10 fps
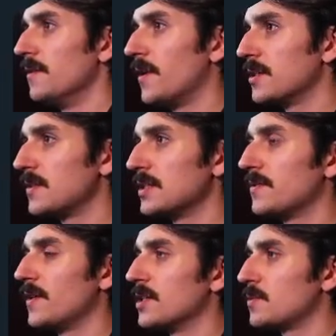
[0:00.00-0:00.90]
things
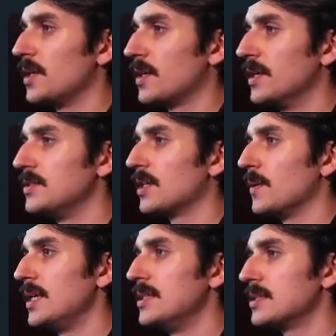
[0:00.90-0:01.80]
first, we're going to go
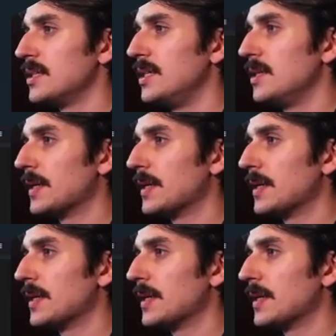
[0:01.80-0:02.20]
into here. We're going to